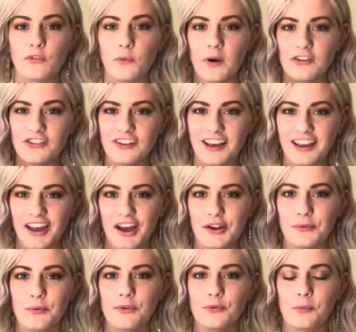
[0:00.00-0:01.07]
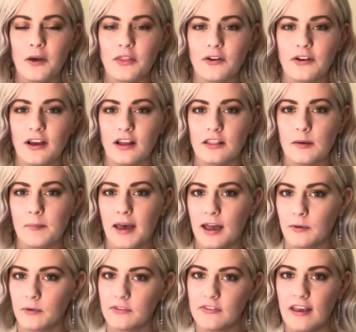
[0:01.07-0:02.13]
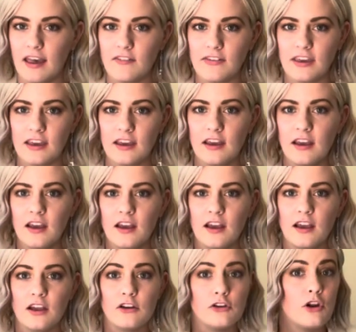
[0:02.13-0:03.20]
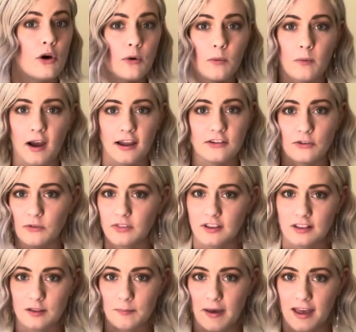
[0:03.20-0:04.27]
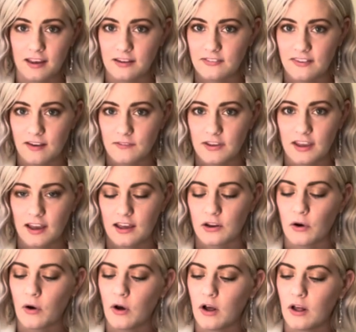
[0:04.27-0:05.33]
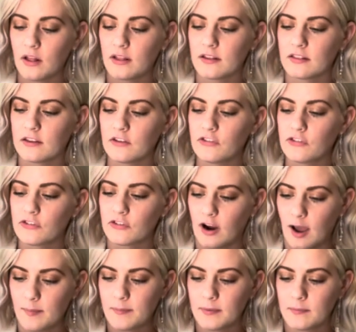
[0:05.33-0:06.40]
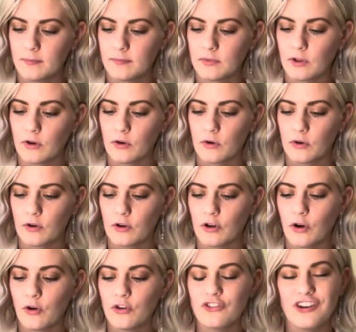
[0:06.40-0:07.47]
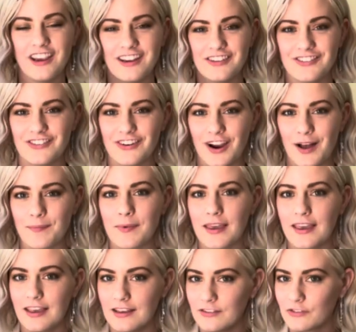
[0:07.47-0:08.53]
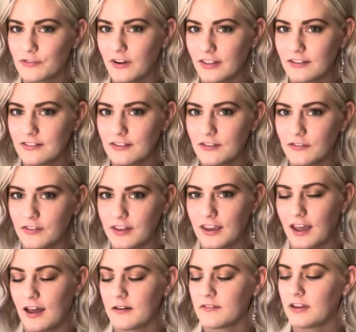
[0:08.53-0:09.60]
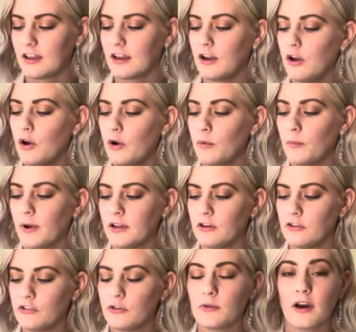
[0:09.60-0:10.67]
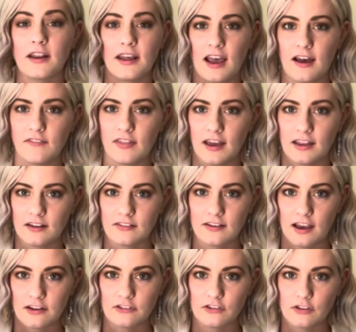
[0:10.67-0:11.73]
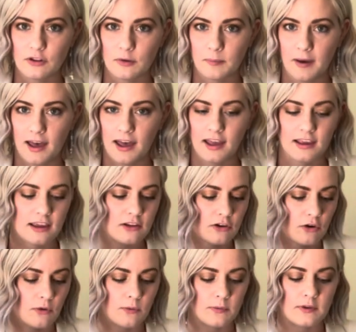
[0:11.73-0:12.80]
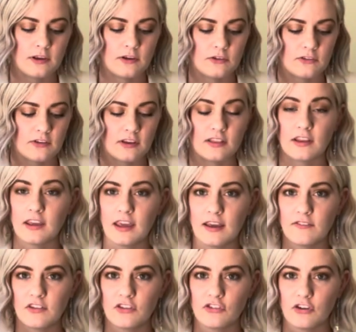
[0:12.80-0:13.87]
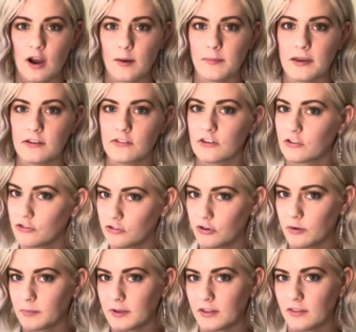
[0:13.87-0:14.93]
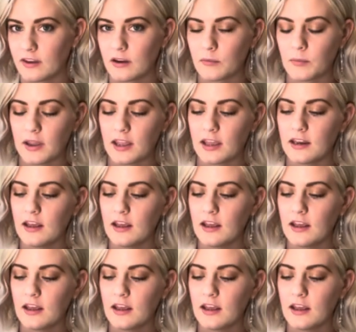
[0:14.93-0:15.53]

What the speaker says: question I got was whether or not the bag was heavy. No, I don't think the bag is heavy at all. This strap, the gold chain strap, is relatively heavy. When you do not have that attached to the bag and you're only using the canvas strap, it's extremely lightweight.